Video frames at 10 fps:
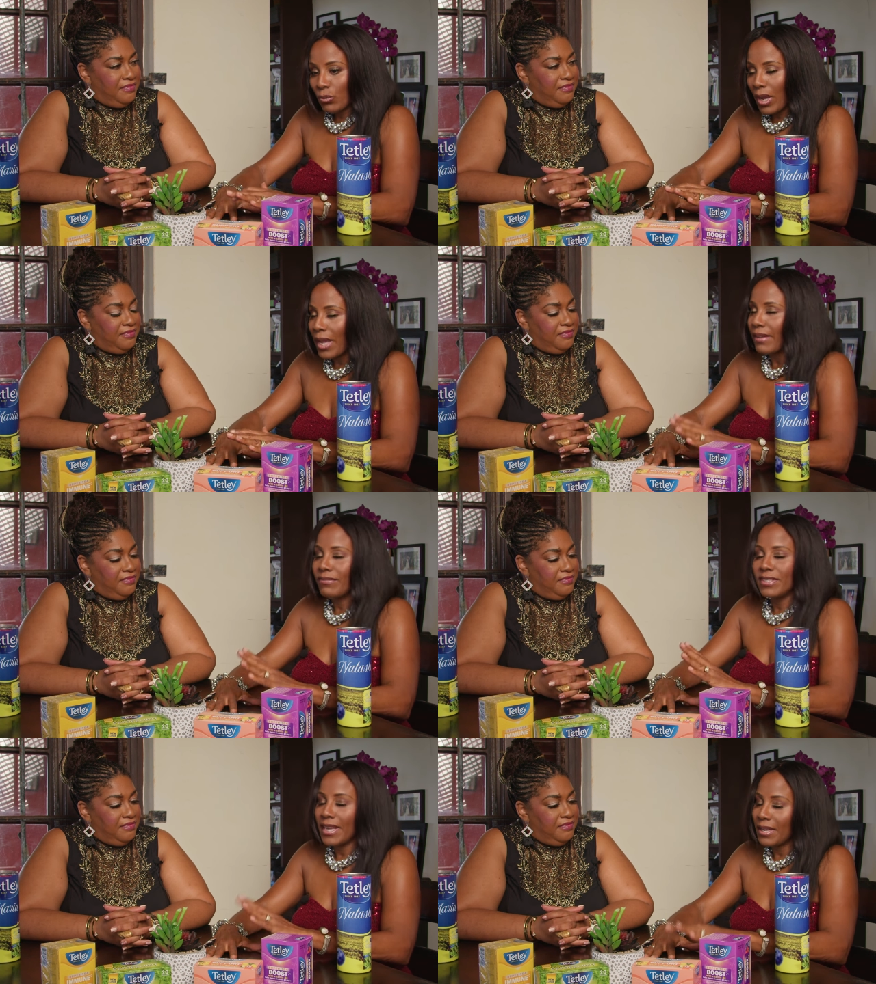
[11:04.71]
Speaker 1: and I've
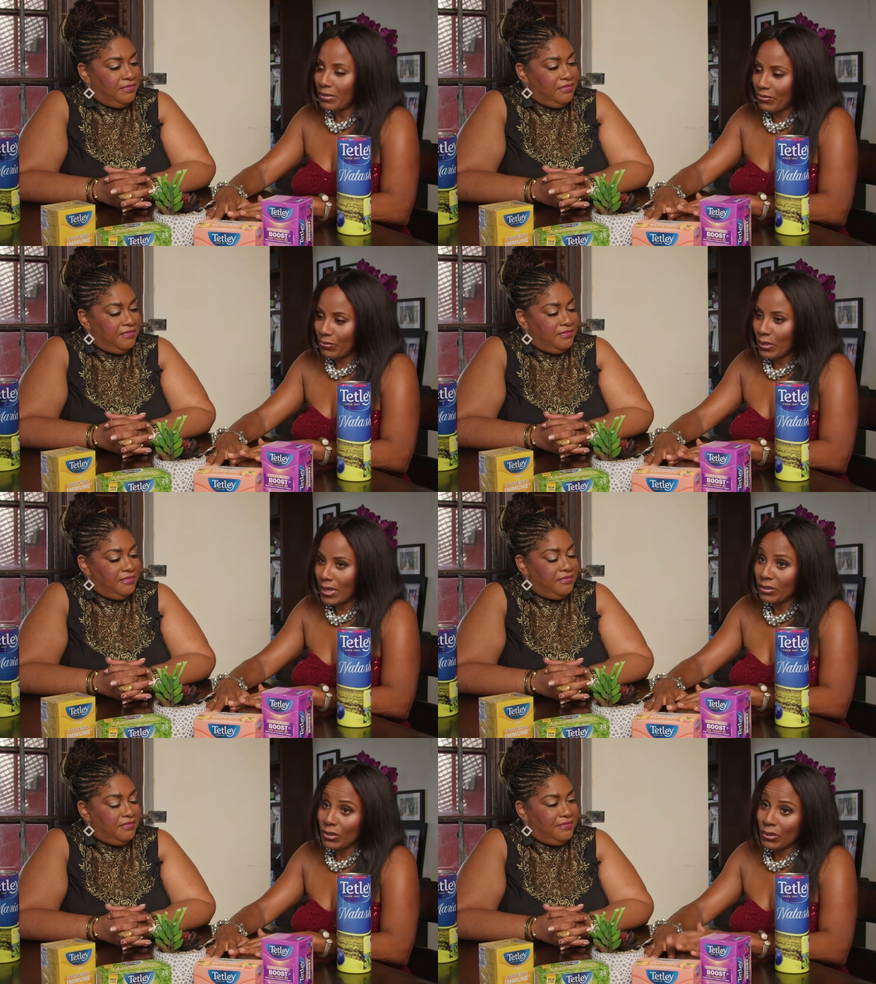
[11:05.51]
said it before, you
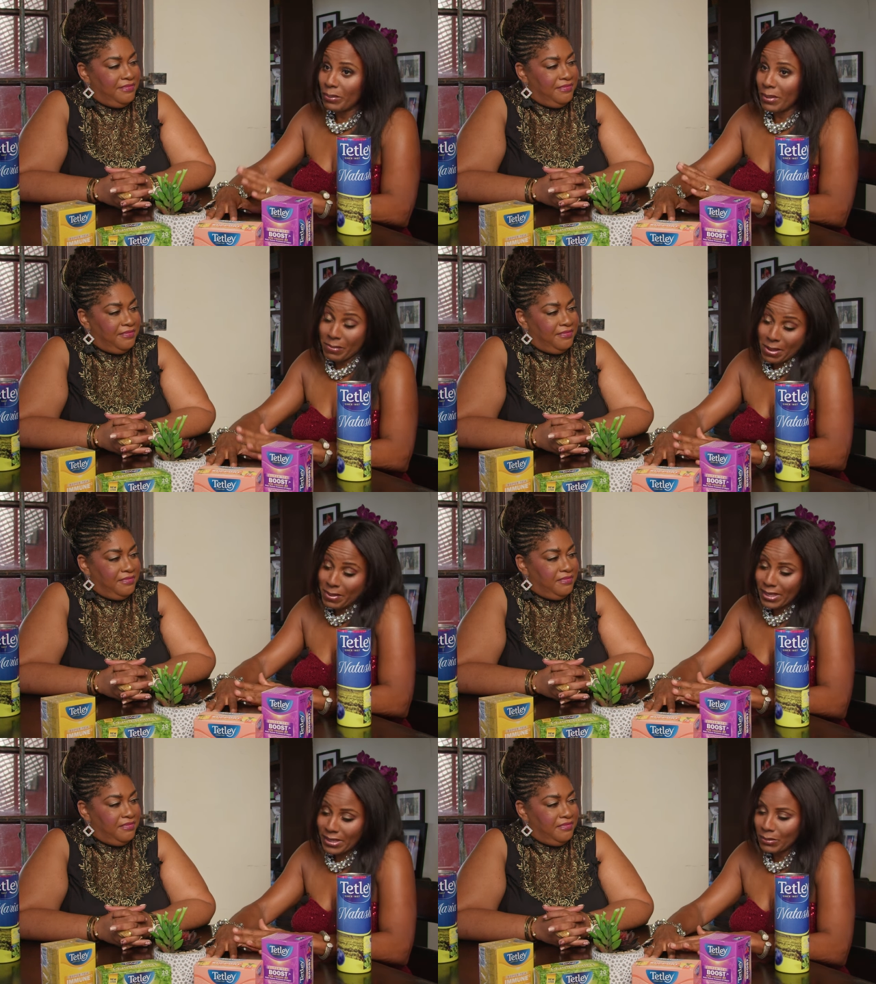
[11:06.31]

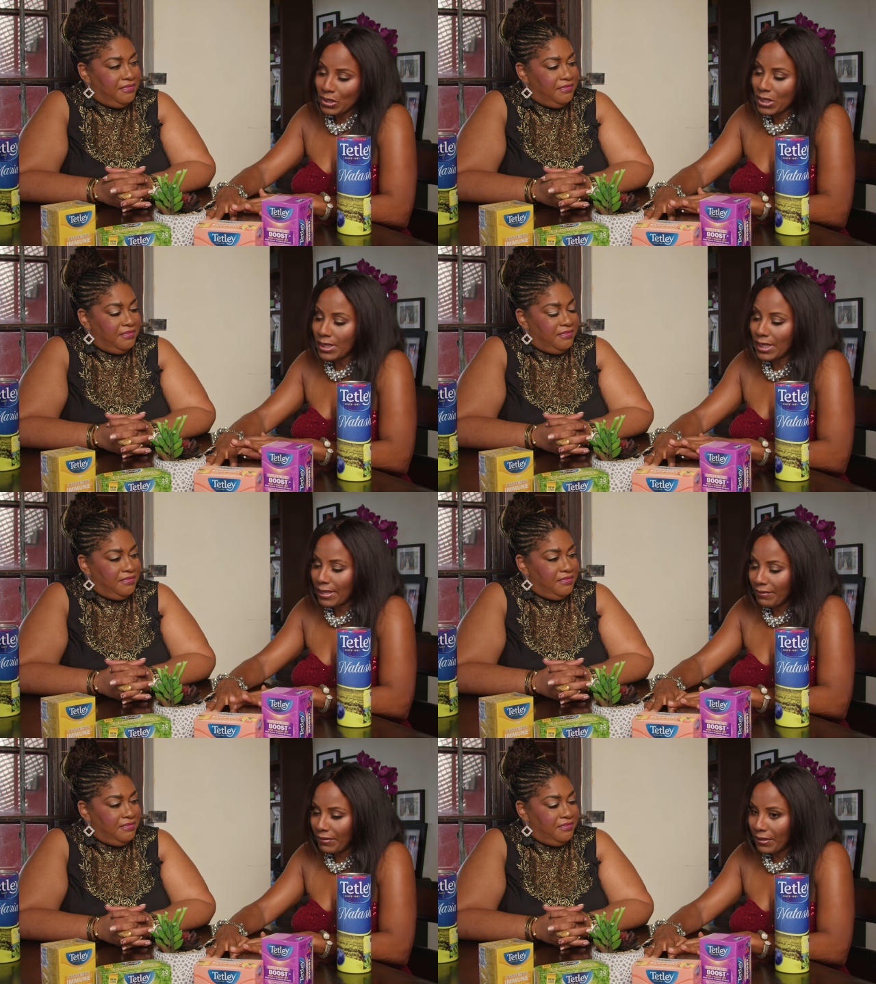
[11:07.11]
know, but she's a
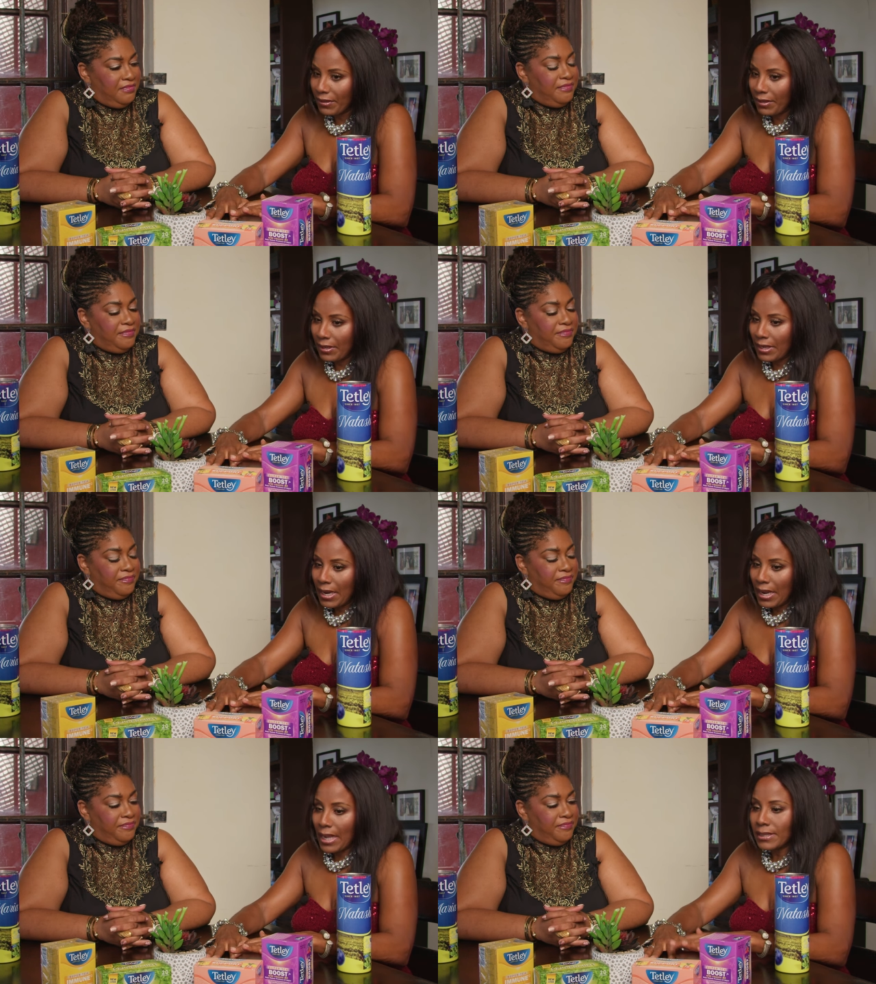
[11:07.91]
giver.
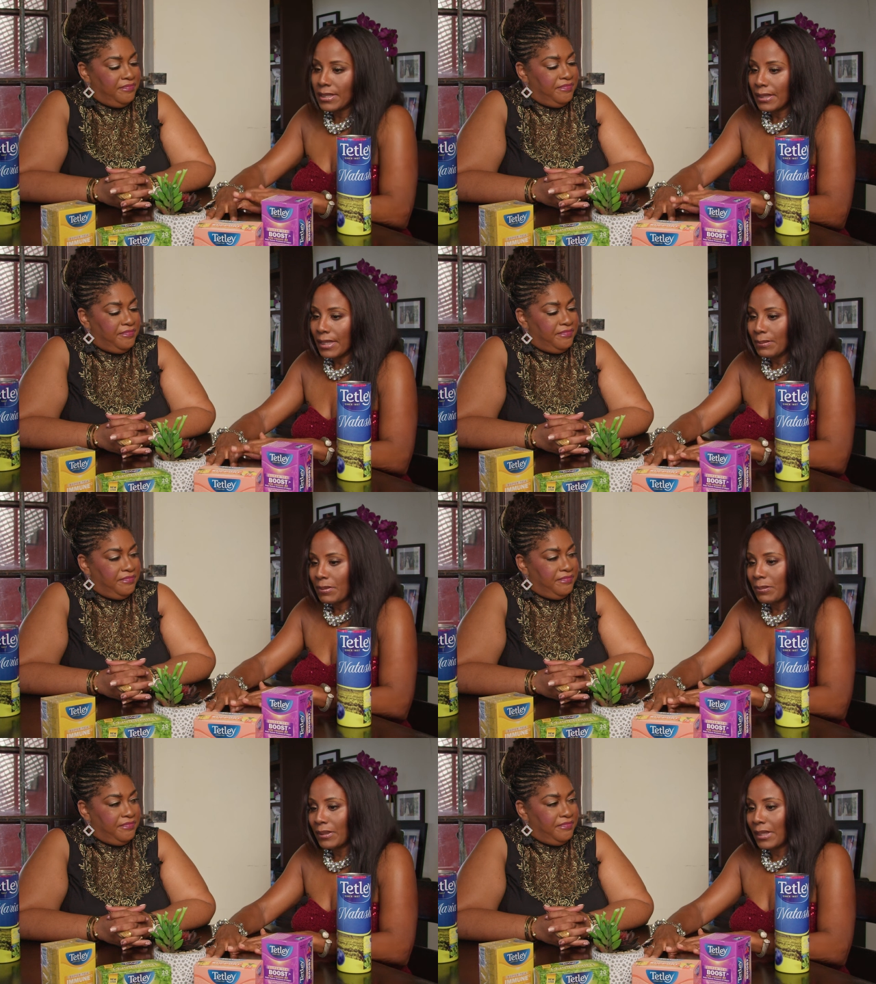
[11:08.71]
And sometimes the
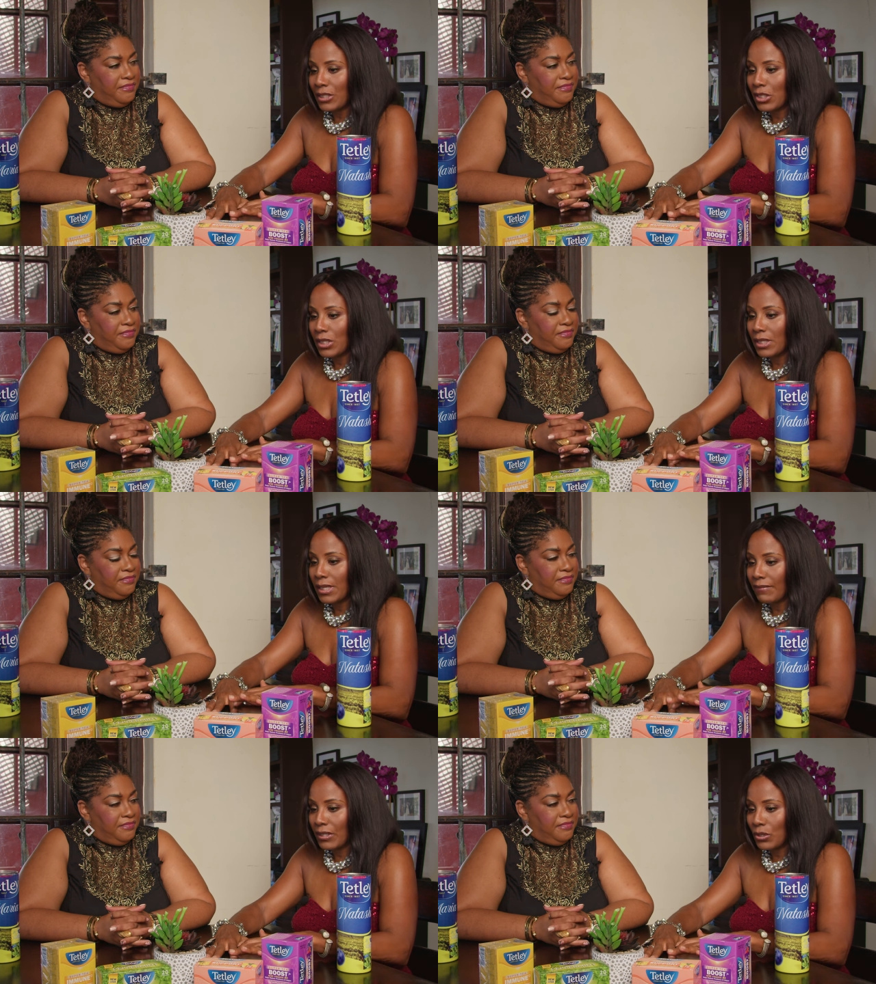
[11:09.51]
people that she's
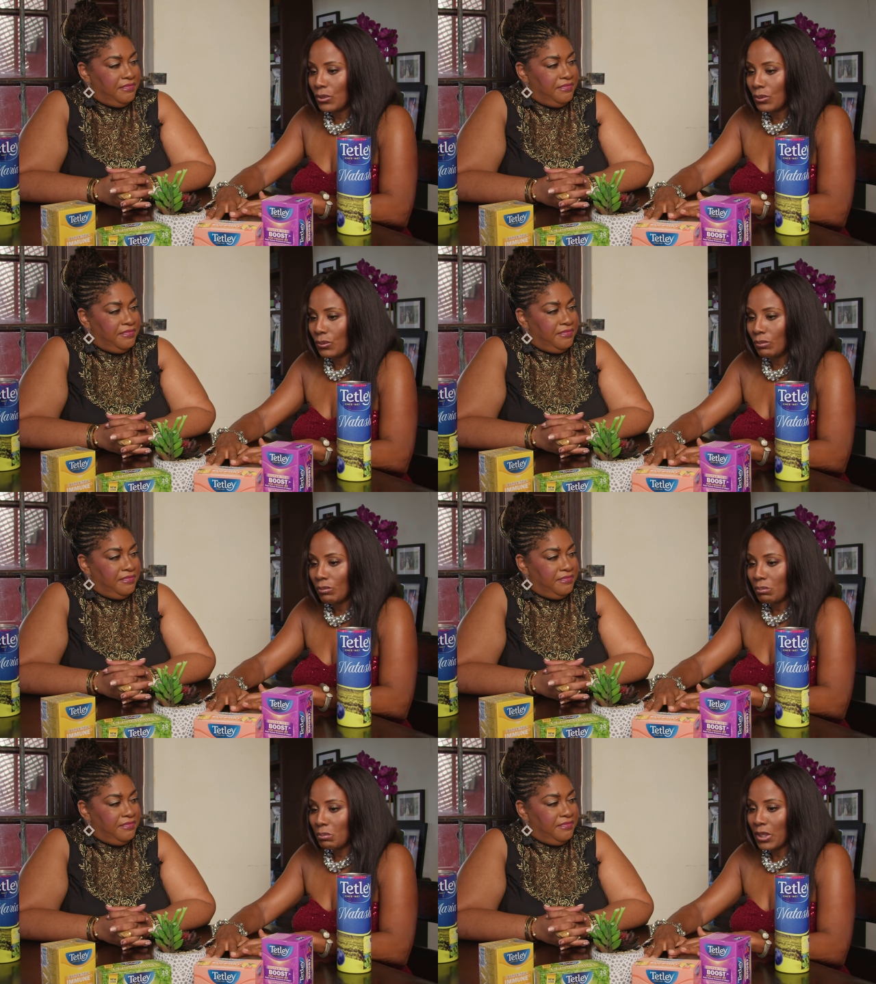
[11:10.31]
giving to,
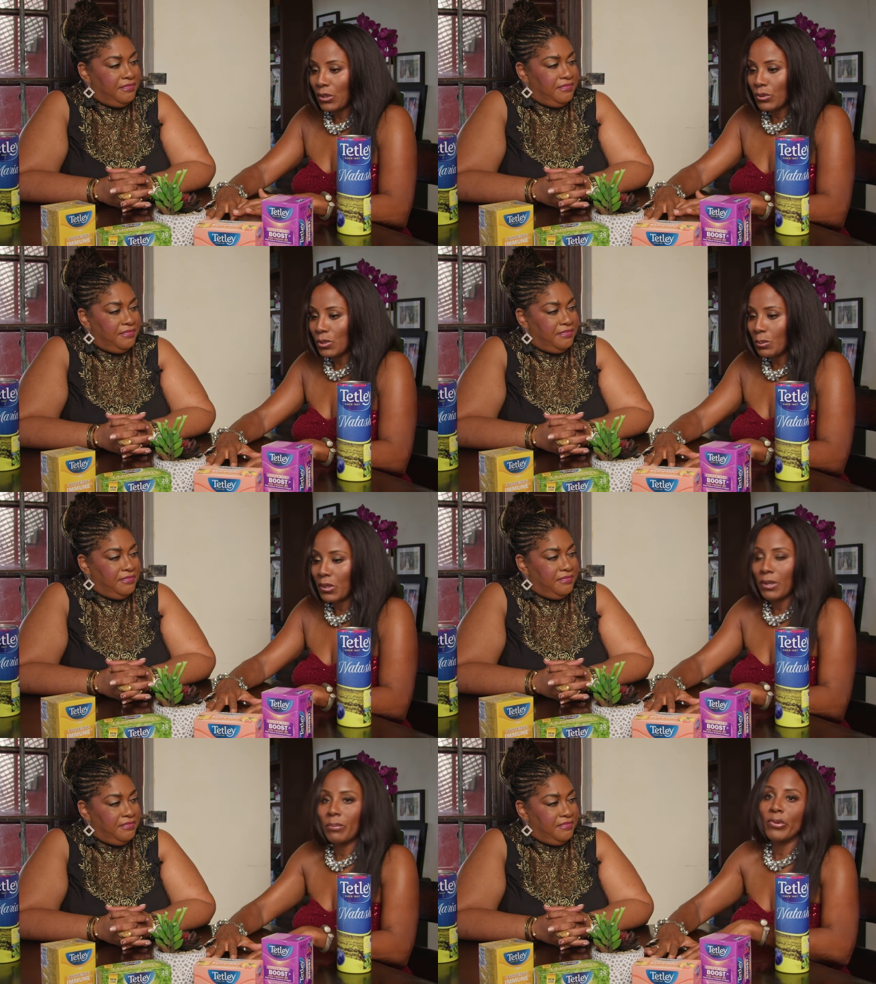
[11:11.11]
they don't support
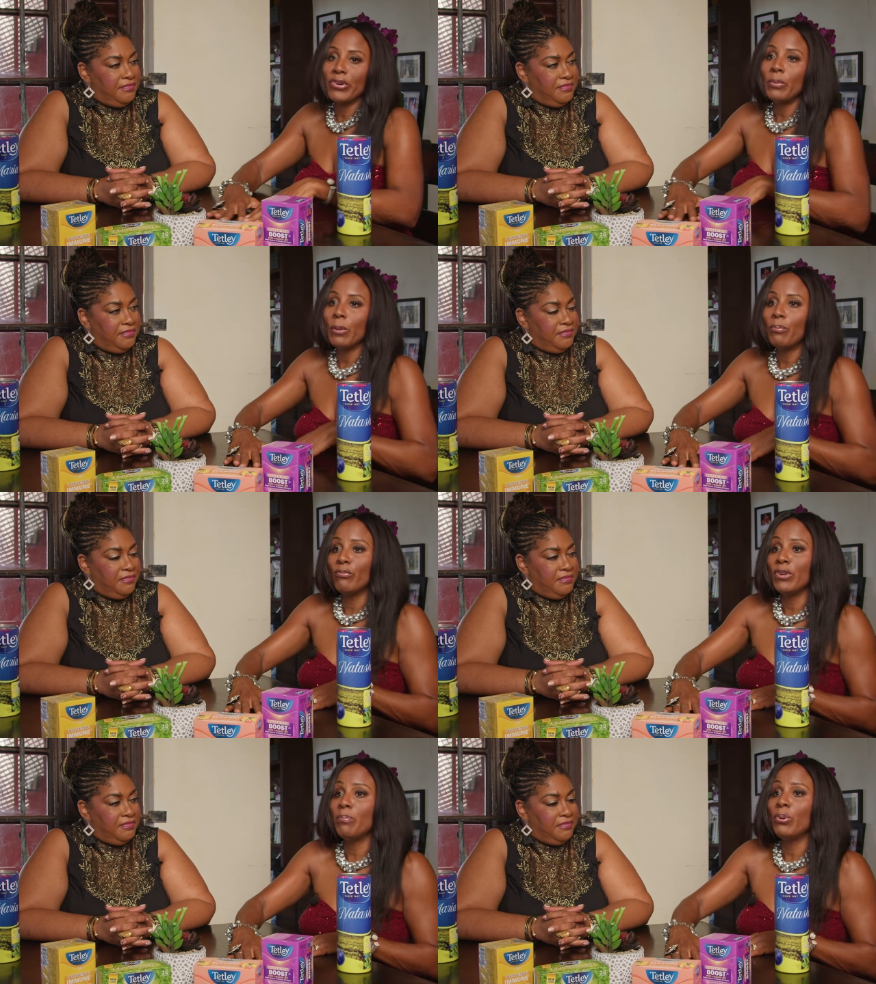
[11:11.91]
her. Maria will
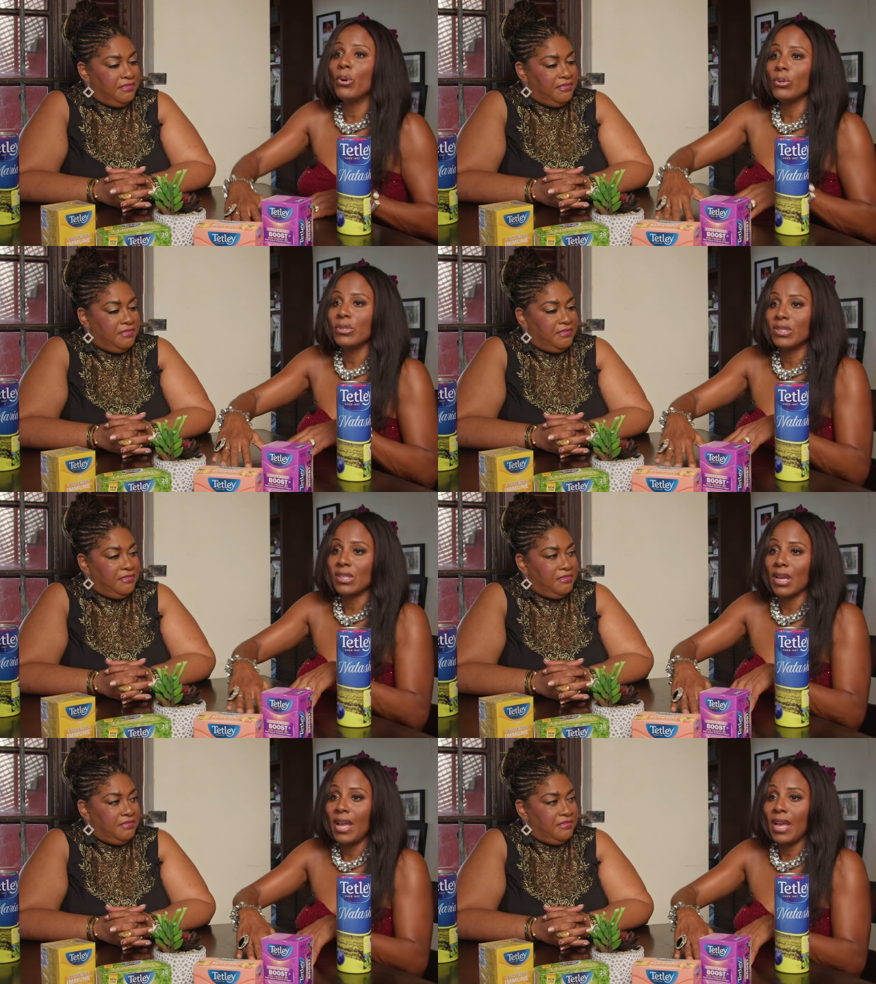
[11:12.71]
repost.